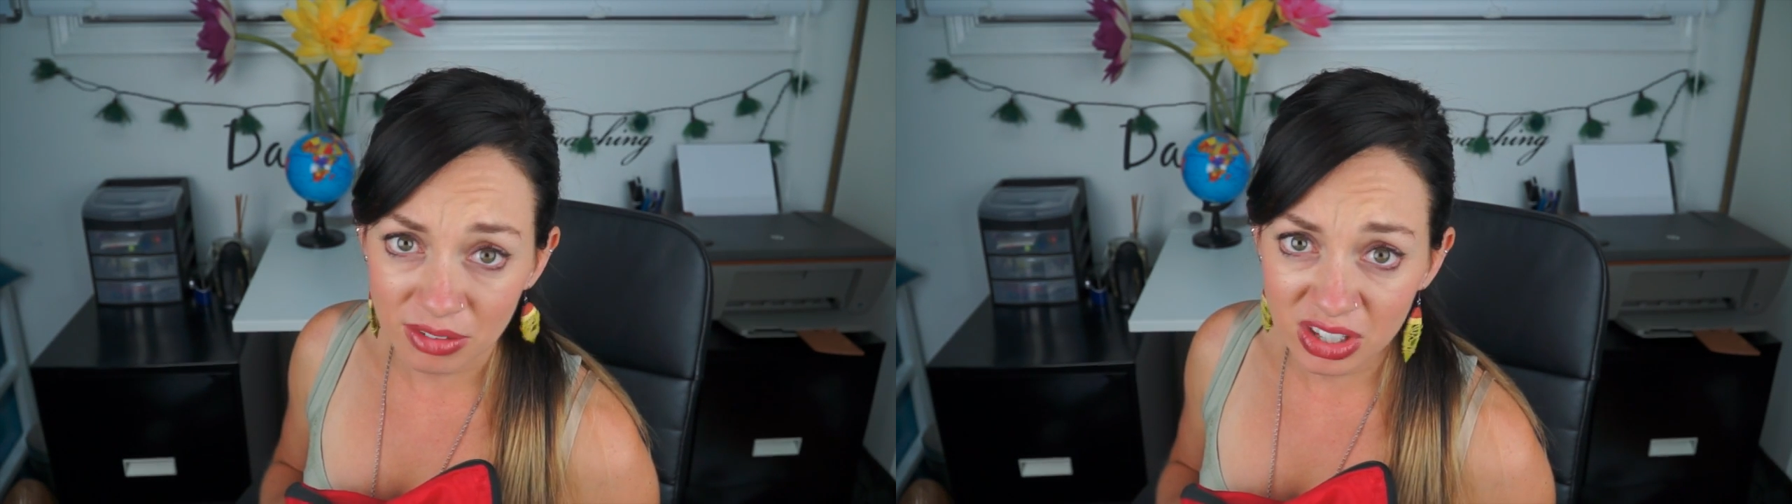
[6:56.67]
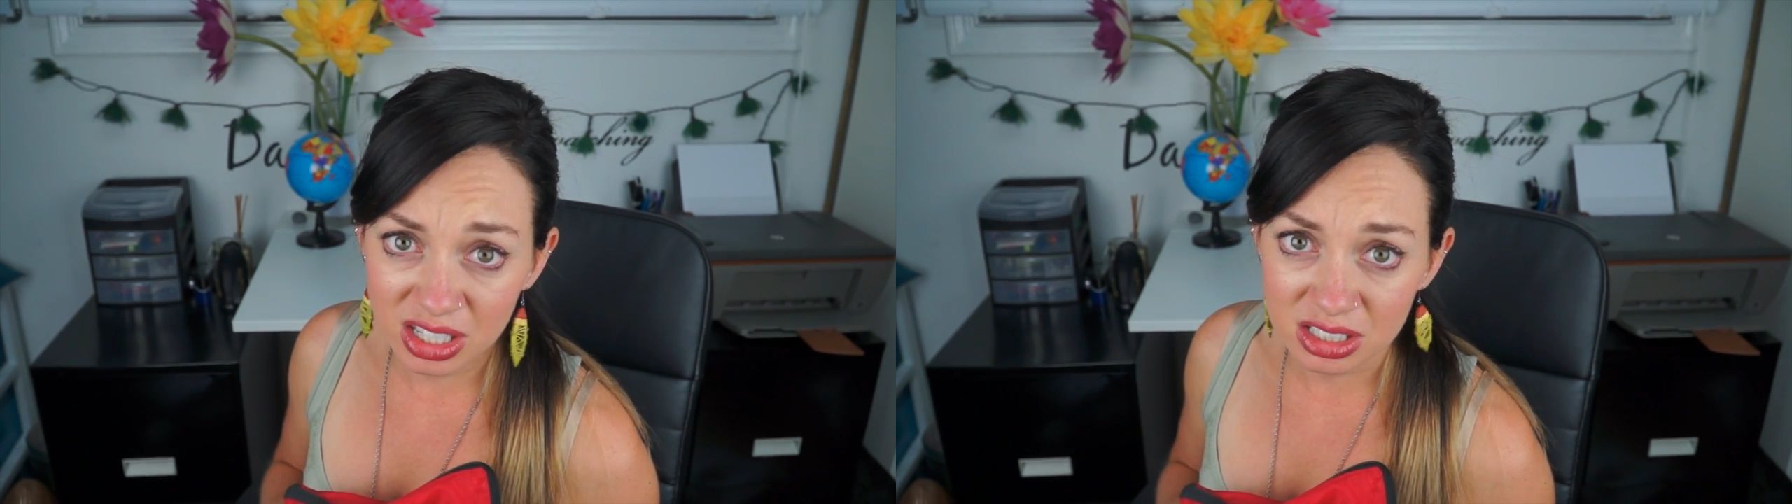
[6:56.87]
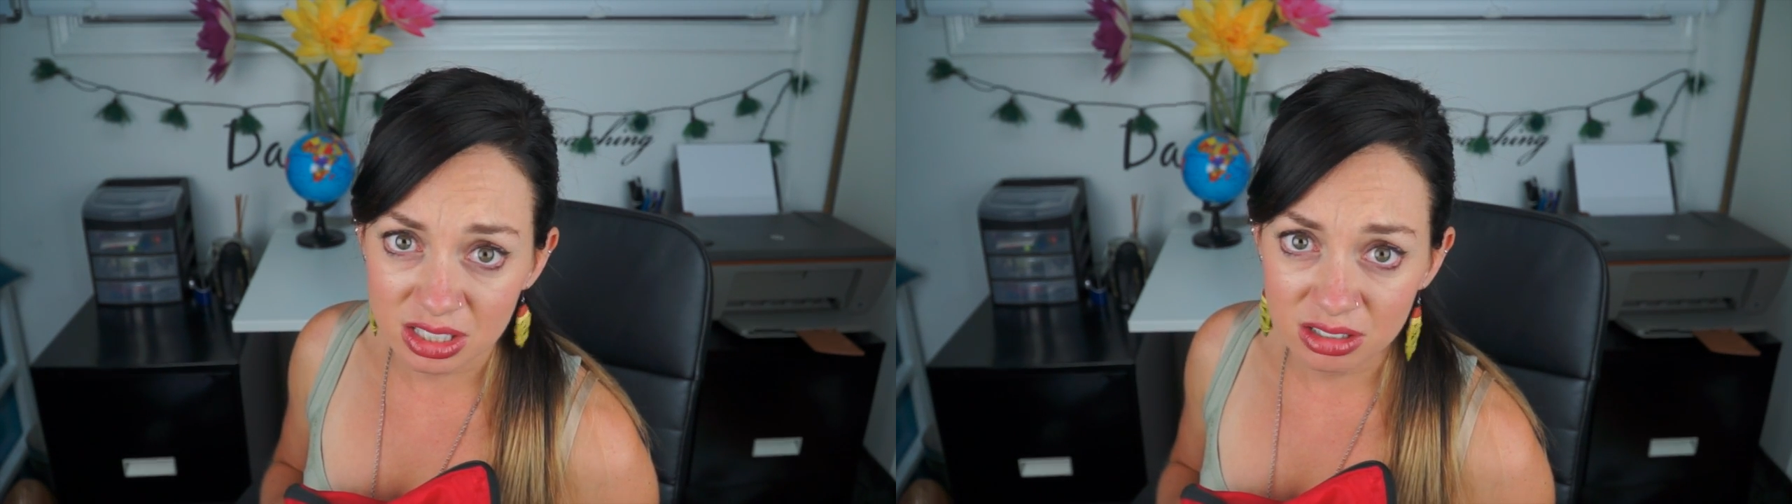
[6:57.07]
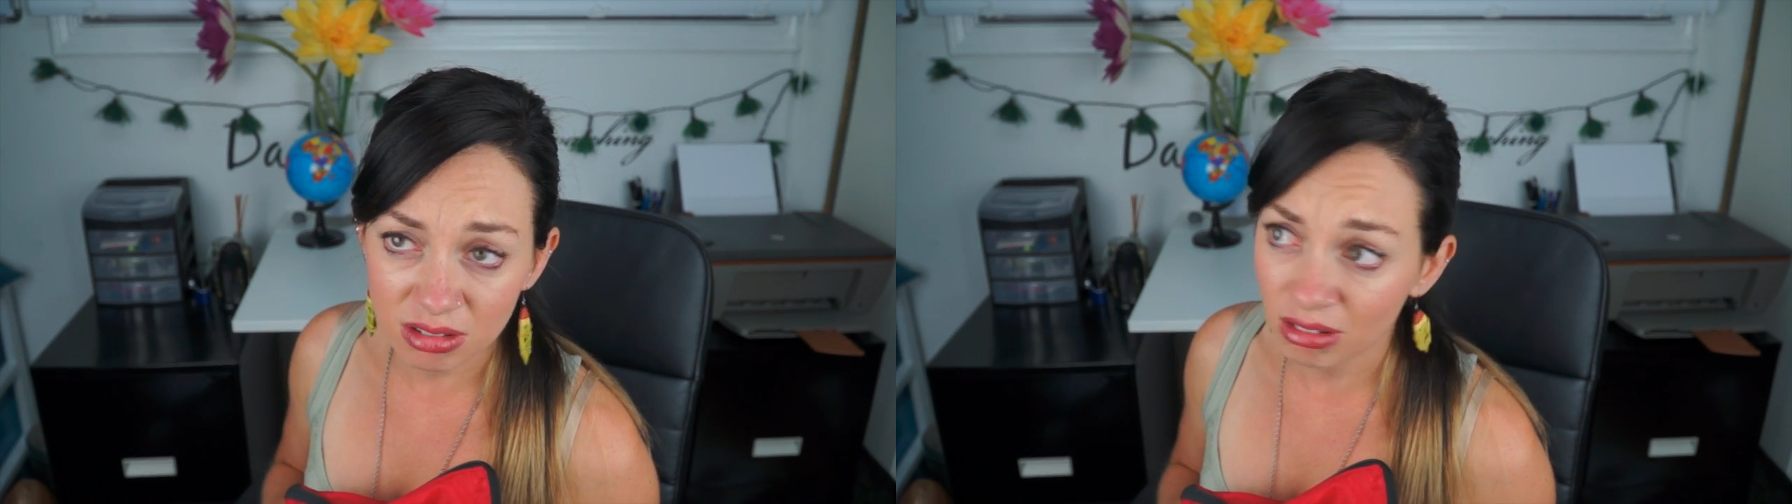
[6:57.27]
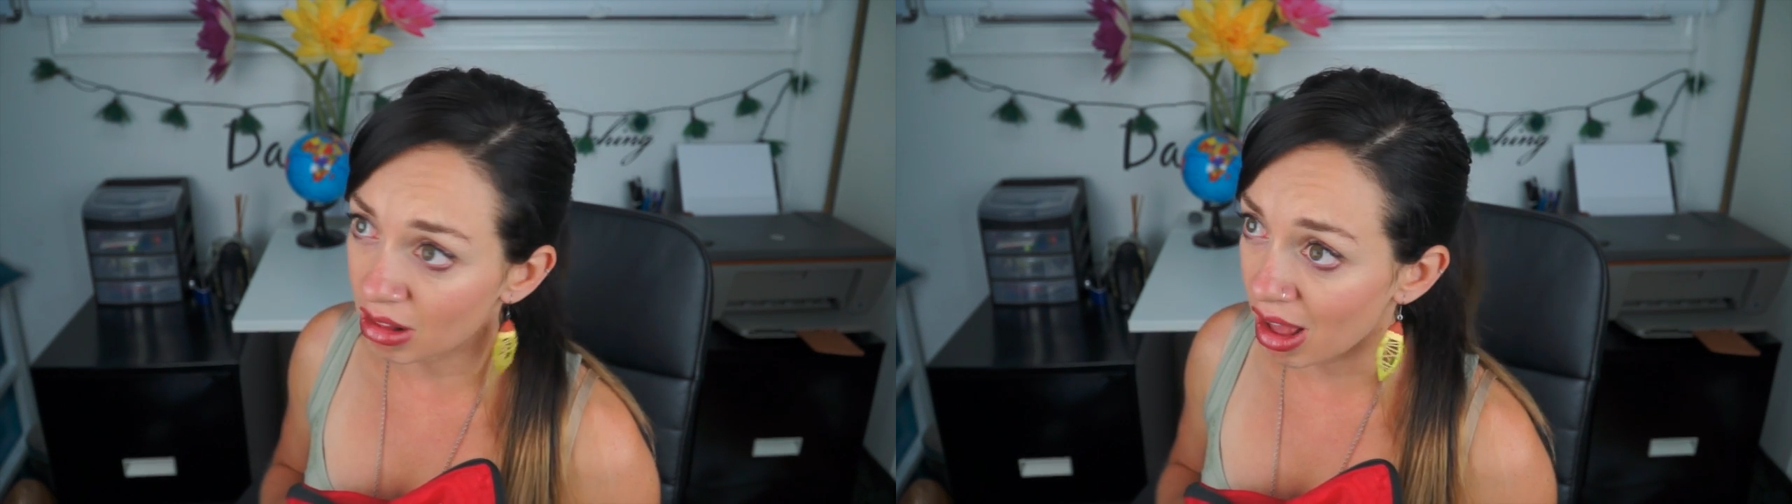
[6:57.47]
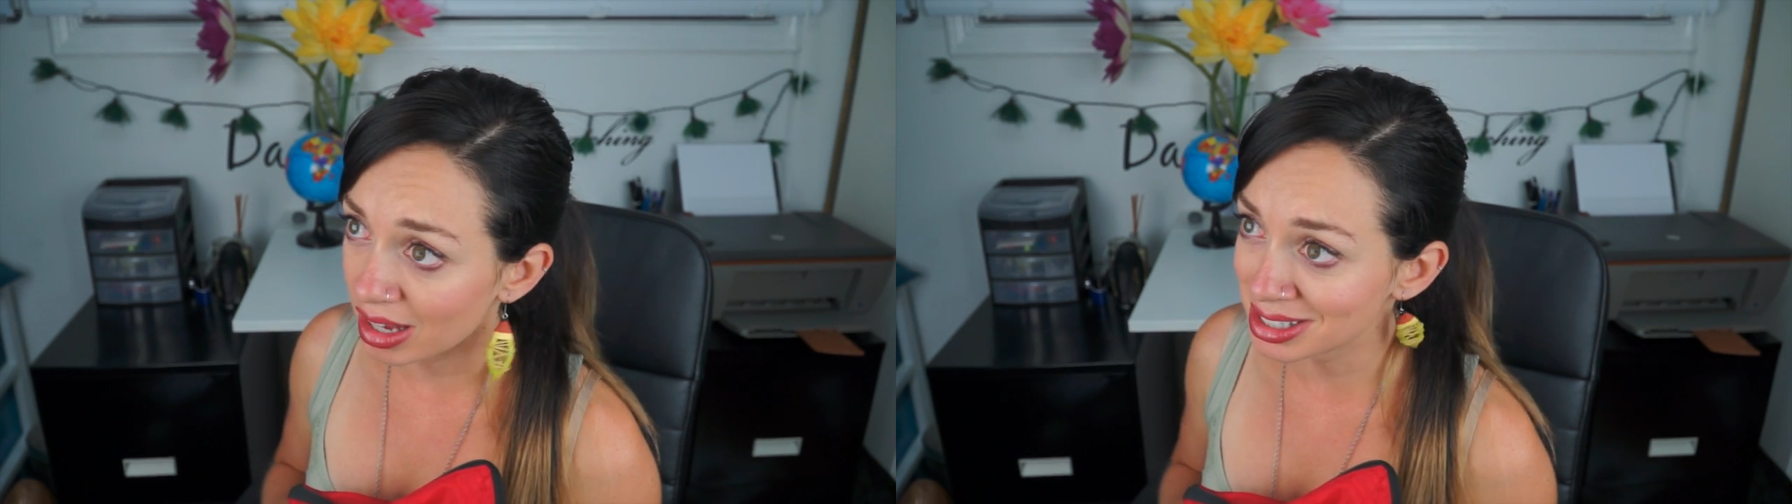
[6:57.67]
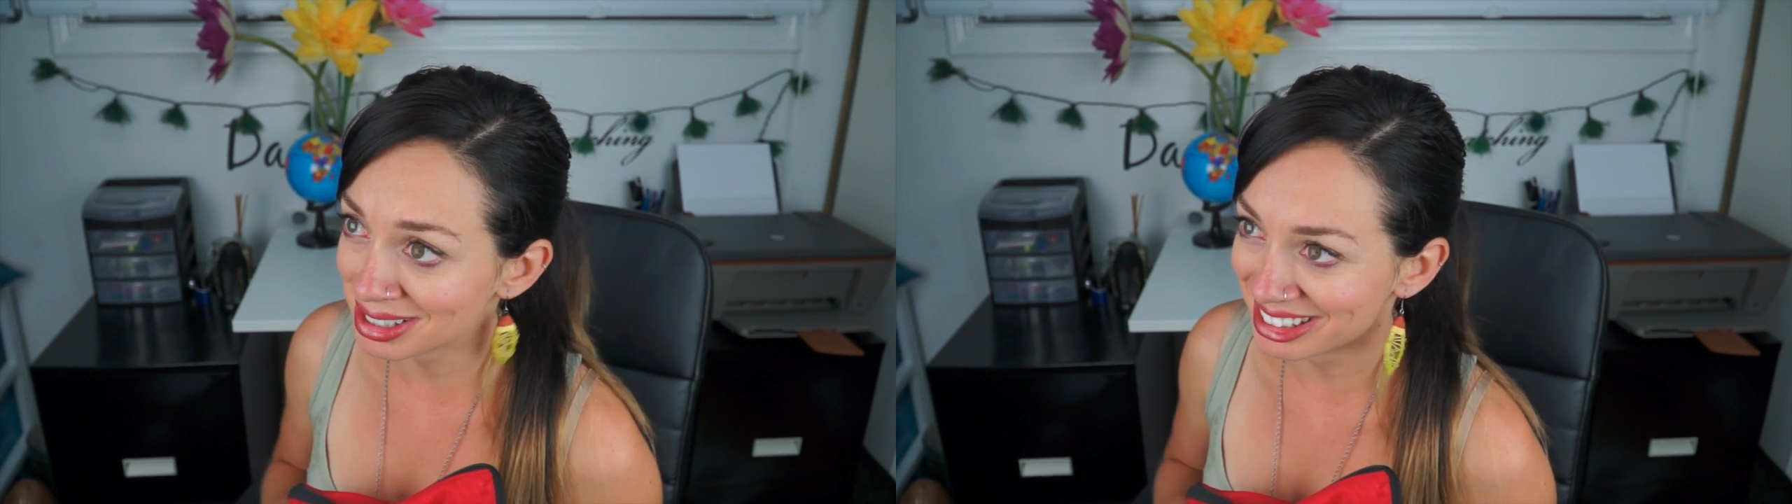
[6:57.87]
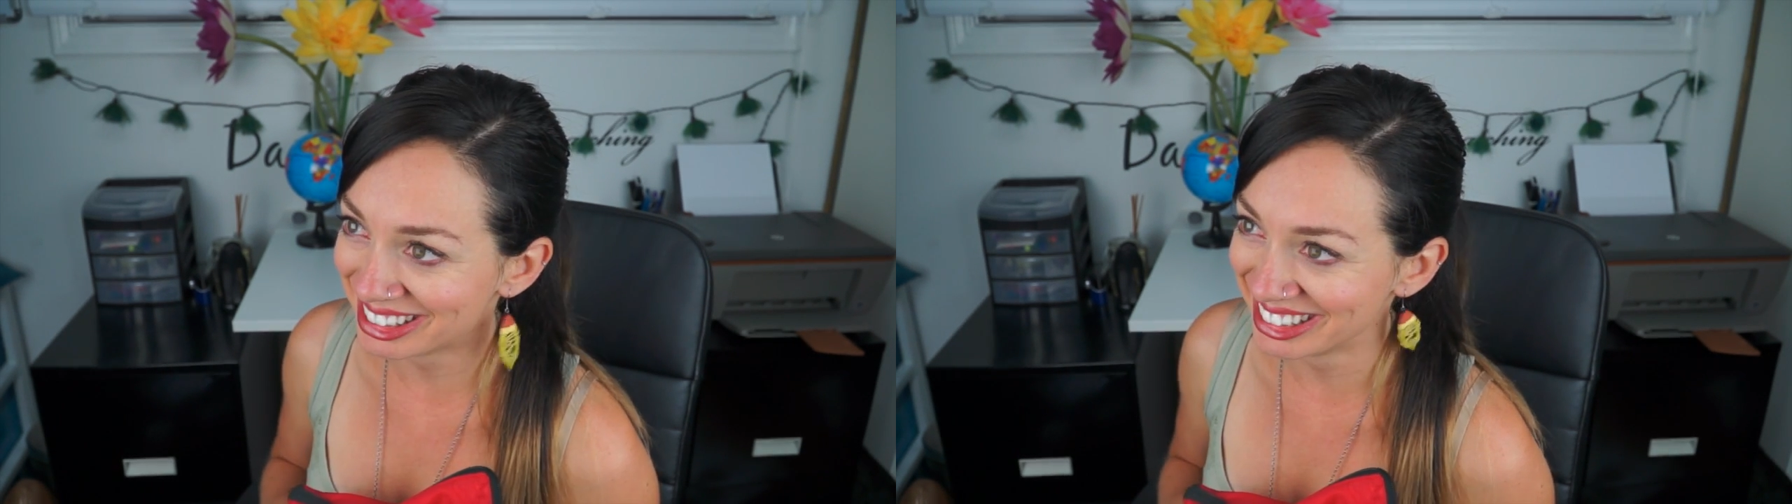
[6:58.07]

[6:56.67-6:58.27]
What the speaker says: feet a lot,